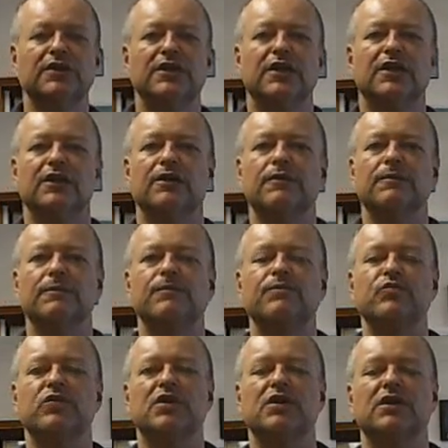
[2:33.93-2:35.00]

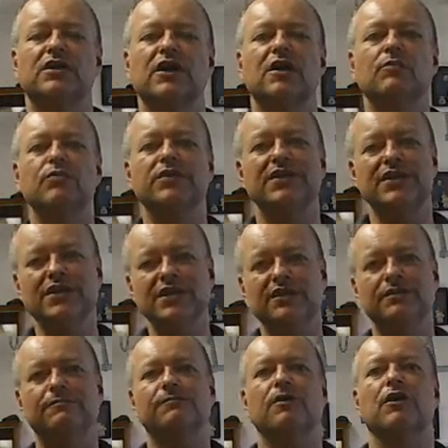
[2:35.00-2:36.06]
come within
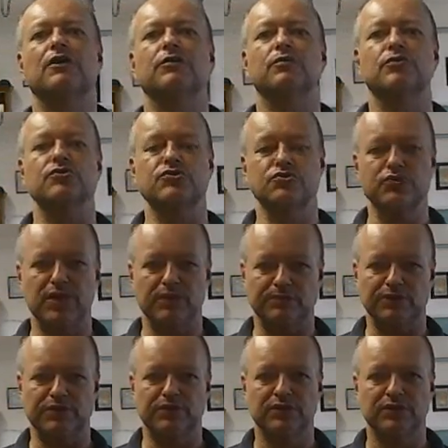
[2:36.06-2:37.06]
the follower script,